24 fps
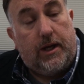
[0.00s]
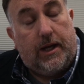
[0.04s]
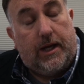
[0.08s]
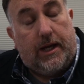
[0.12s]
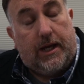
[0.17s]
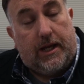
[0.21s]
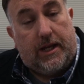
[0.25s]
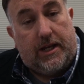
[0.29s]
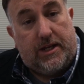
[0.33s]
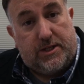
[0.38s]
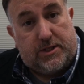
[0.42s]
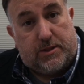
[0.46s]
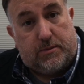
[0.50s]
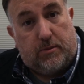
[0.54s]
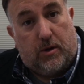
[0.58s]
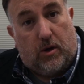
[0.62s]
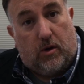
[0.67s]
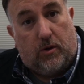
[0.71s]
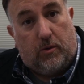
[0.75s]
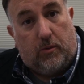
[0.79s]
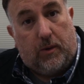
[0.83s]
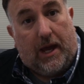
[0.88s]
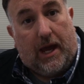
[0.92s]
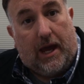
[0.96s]
in
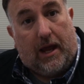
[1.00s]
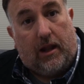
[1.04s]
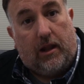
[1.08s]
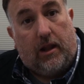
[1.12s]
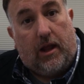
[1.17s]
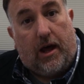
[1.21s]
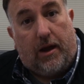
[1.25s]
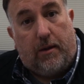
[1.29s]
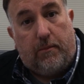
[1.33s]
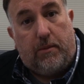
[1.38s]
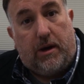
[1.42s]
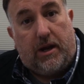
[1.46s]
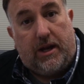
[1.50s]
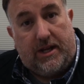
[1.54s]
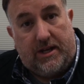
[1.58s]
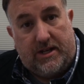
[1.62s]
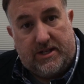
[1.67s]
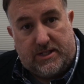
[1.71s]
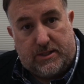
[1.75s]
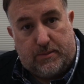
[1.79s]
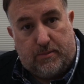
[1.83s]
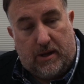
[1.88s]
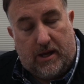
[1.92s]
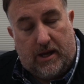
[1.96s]
ISMO and we had a lot of money
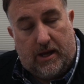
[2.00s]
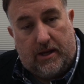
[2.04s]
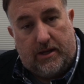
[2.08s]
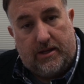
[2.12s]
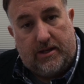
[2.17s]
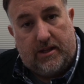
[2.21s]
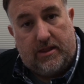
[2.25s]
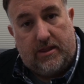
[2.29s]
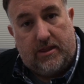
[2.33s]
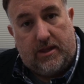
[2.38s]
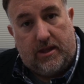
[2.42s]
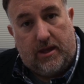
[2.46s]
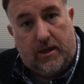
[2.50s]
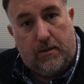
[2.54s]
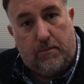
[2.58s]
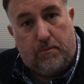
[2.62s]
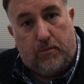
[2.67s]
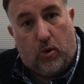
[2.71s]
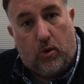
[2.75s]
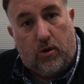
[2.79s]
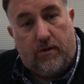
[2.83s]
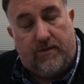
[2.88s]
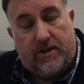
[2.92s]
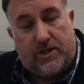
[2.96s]
to spend in the
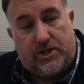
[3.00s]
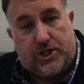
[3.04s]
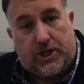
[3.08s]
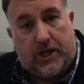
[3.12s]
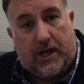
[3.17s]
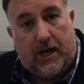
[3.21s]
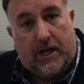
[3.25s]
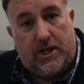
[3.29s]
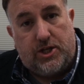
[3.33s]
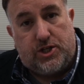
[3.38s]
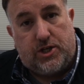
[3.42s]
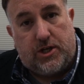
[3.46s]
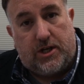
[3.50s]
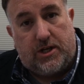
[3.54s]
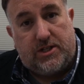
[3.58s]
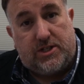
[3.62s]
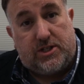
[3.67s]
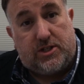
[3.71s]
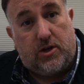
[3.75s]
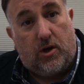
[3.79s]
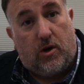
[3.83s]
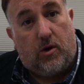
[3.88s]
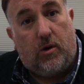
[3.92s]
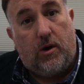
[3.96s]
Board of Education. And
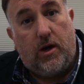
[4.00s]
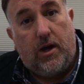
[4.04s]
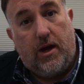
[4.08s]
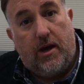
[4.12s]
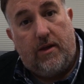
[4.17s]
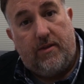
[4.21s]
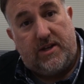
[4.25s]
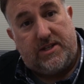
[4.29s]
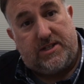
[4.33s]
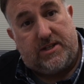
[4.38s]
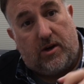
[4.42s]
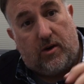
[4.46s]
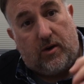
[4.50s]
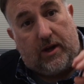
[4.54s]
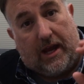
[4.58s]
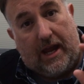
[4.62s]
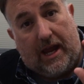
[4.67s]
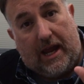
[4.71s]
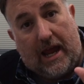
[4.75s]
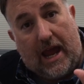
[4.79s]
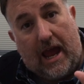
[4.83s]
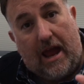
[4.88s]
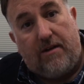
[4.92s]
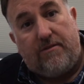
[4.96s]
so they said,
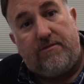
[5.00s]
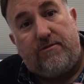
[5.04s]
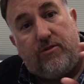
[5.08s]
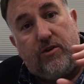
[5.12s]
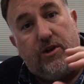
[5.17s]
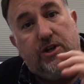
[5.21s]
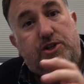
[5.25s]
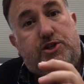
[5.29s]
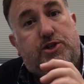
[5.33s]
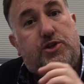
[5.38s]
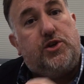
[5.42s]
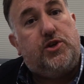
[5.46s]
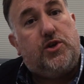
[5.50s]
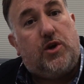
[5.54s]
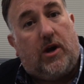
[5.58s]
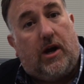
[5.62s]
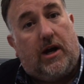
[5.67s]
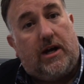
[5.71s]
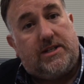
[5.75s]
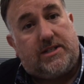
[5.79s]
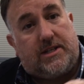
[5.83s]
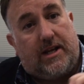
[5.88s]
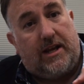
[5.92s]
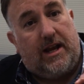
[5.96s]
okay, every junior
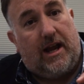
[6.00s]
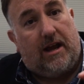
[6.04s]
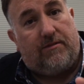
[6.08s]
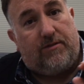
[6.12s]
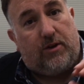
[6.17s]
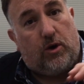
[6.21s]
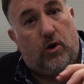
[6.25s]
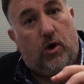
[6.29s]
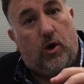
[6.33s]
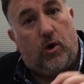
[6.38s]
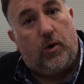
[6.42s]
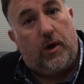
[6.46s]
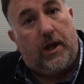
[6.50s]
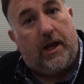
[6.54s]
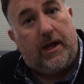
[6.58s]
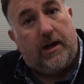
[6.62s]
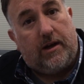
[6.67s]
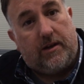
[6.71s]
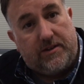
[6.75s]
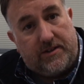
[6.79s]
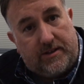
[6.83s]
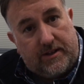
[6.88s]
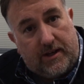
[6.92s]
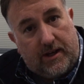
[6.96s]
high is going to have their own
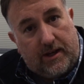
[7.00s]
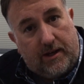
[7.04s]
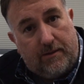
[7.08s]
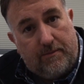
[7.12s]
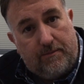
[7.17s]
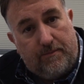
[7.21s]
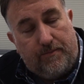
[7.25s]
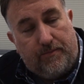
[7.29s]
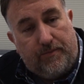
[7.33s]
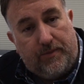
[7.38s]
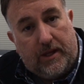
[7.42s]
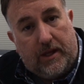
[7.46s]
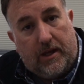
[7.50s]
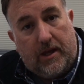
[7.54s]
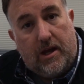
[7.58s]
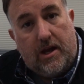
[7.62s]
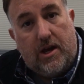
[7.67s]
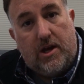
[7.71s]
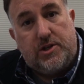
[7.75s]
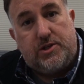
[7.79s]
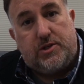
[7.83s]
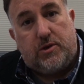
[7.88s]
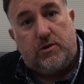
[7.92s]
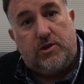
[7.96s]
ALT.
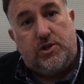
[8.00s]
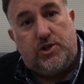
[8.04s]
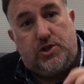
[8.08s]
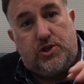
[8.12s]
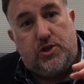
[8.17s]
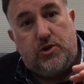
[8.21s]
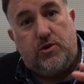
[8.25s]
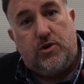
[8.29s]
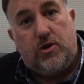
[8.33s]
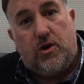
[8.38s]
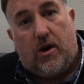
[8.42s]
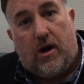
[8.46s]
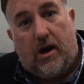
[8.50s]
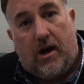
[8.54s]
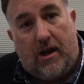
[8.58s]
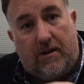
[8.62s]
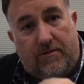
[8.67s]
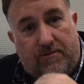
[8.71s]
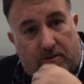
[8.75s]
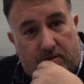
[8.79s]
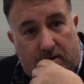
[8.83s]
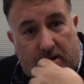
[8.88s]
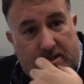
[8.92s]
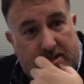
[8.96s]
So a junior high,
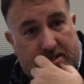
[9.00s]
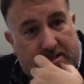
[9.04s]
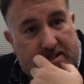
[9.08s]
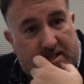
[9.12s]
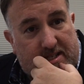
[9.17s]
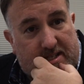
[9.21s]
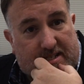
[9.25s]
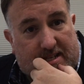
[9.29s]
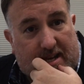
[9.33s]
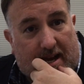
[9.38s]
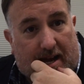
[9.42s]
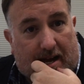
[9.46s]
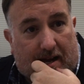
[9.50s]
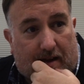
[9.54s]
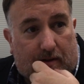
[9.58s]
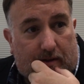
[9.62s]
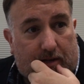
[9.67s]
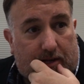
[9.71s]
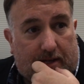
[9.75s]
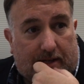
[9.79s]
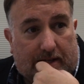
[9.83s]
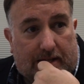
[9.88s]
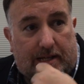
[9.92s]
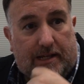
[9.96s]
for instance,
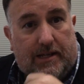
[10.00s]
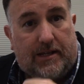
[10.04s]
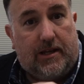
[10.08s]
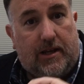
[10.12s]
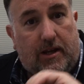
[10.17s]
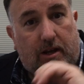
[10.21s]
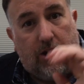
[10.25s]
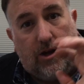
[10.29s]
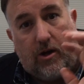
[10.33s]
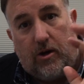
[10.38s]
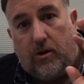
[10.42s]
out in,